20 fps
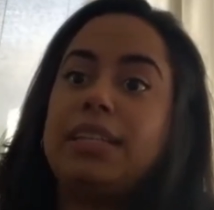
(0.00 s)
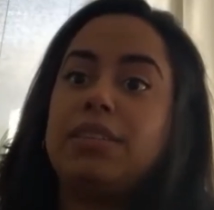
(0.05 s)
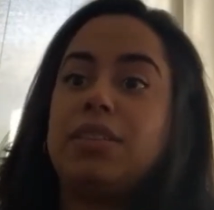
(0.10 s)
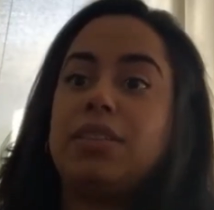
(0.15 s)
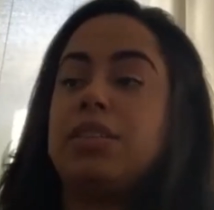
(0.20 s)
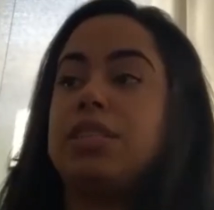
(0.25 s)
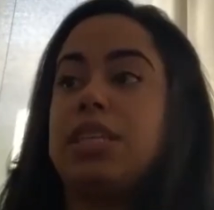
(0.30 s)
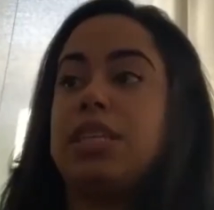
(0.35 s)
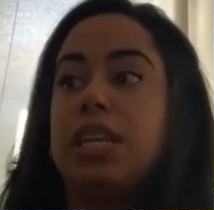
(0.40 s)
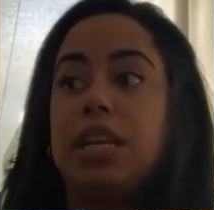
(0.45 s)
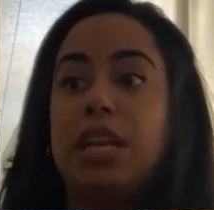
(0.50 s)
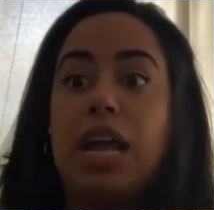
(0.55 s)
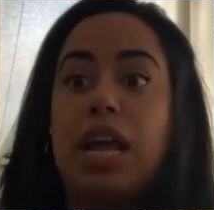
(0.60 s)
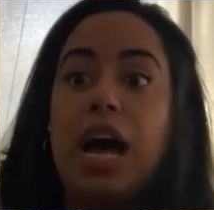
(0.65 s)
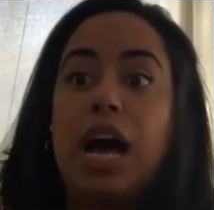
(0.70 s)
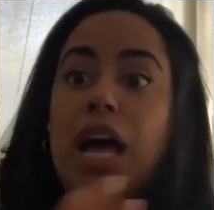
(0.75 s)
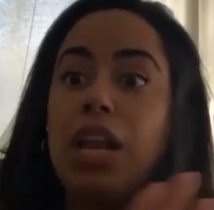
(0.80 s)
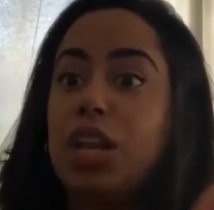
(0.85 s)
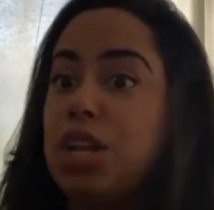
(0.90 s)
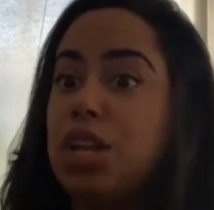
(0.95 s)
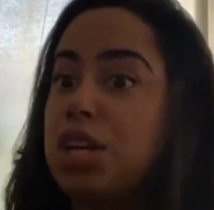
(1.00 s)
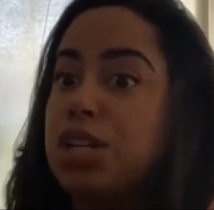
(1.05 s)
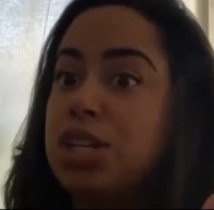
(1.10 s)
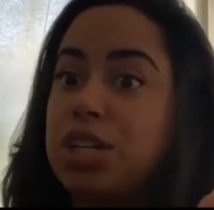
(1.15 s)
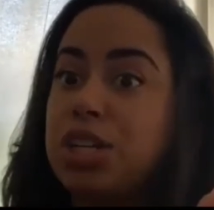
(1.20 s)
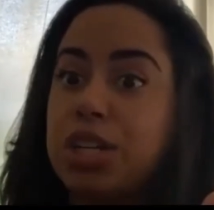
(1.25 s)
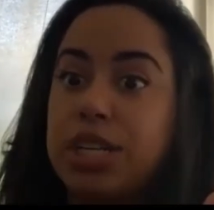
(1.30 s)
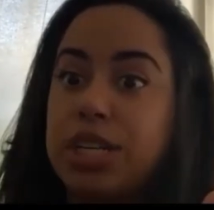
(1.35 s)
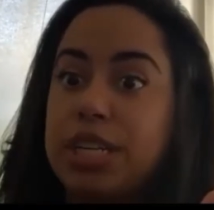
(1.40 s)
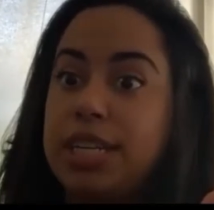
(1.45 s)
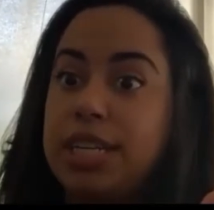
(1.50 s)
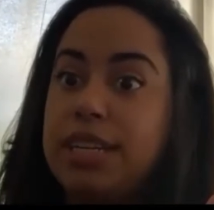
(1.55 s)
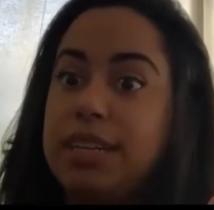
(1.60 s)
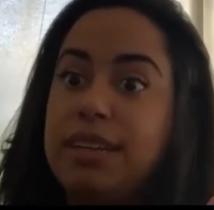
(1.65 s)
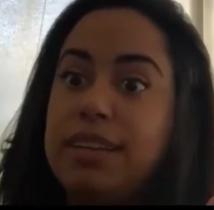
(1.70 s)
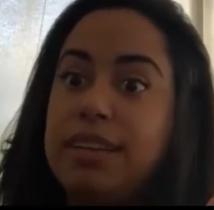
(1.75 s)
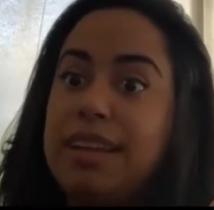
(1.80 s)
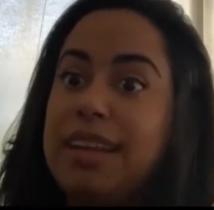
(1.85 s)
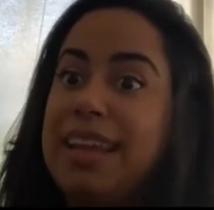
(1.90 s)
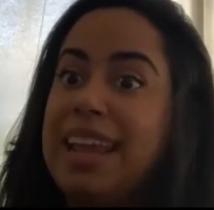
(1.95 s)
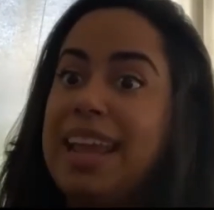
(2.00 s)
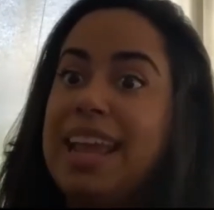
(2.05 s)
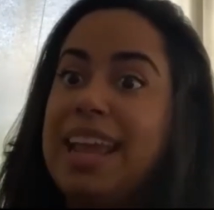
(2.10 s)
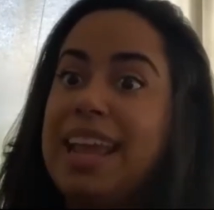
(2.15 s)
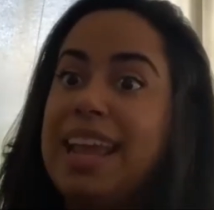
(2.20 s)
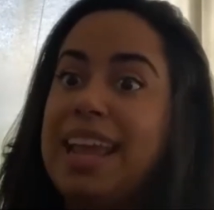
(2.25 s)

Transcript: It did not look good.